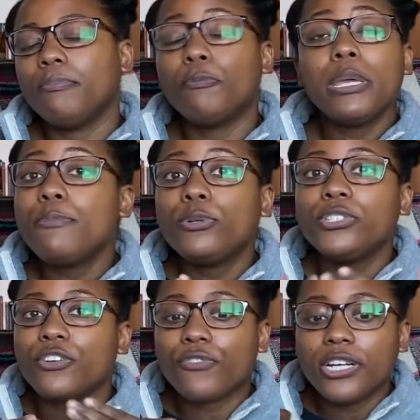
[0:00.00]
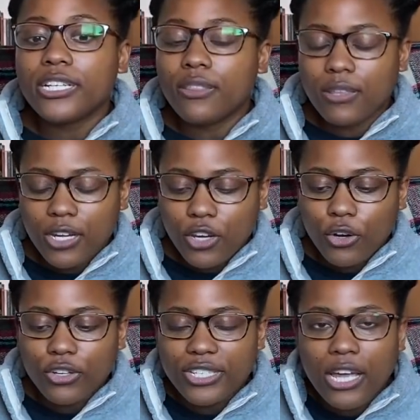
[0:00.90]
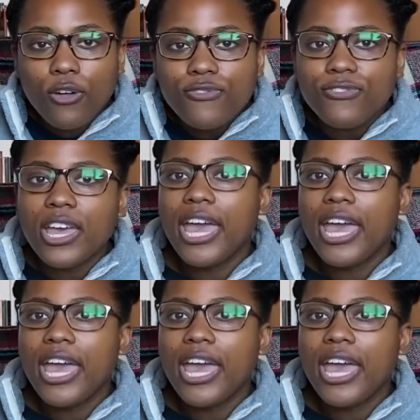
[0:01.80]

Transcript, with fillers: people, different than yourself,